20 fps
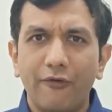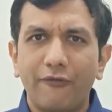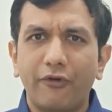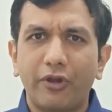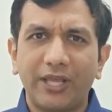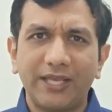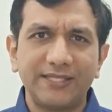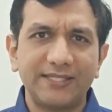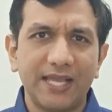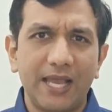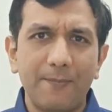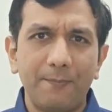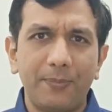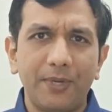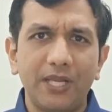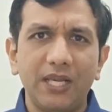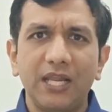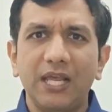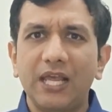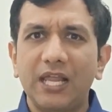For
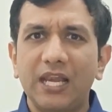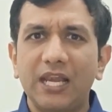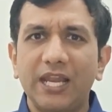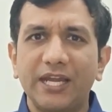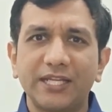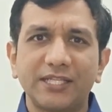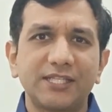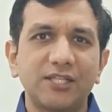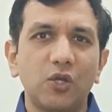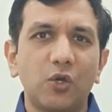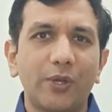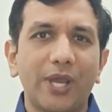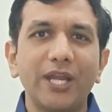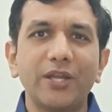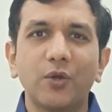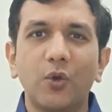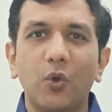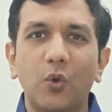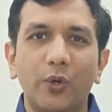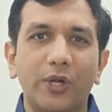example, let us look
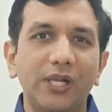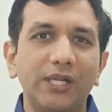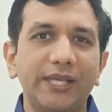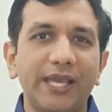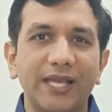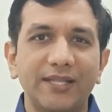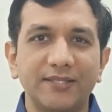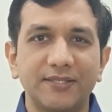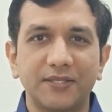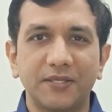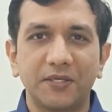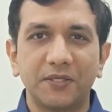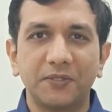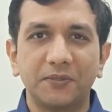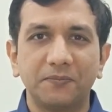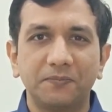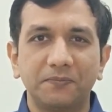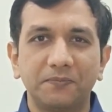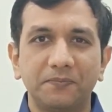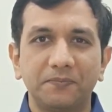at oral cancer.